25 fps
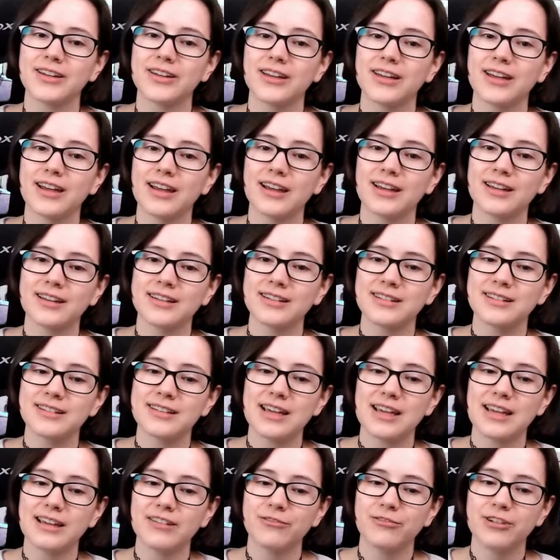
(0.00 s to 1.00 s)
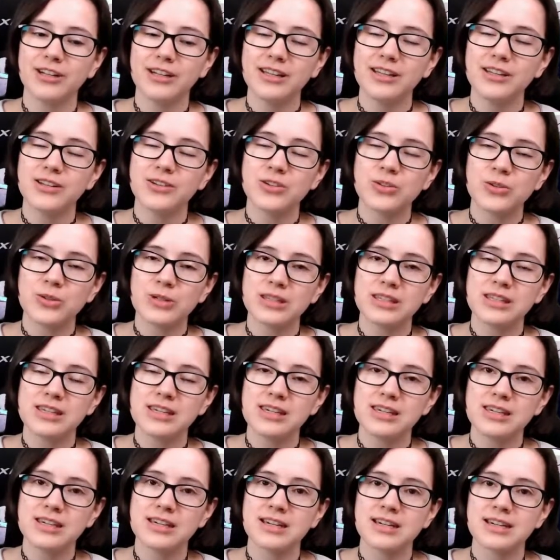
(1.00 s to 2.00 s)
and I really enjoy
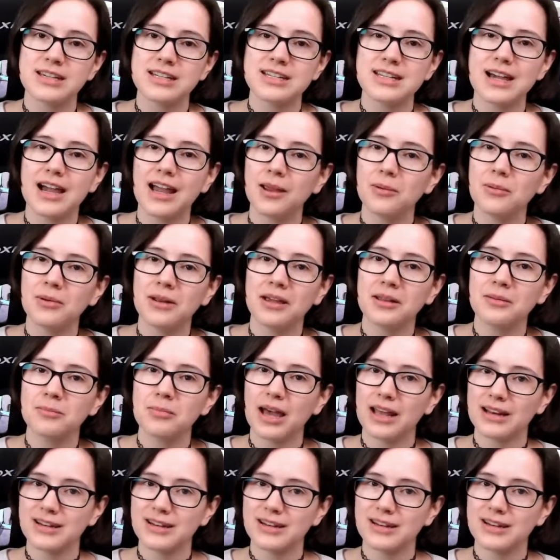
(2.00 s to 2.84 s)
the timeline battle